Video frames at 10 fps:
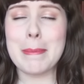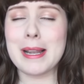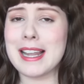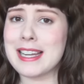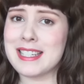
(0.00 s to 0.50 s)

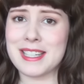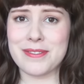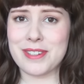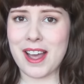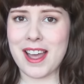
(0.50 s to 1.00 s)
plenty
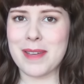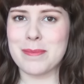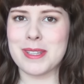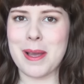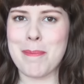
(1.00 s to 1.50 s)
of
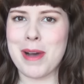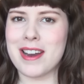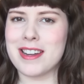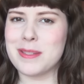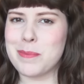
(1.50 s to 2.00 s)
times
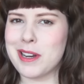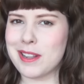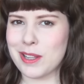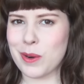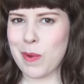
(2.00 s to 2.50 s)
but it's been
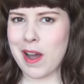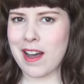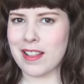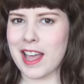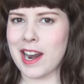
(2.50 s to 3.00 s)
a little
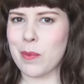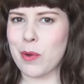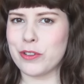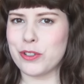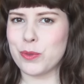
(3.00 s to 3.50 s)
while and I
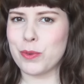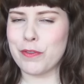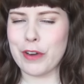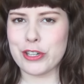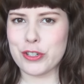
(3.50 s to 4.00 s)
want to
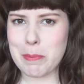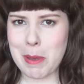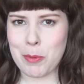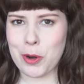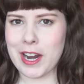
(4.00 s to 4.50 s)
refresh your
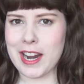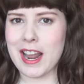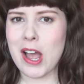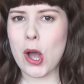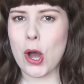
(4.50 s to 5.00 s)
memory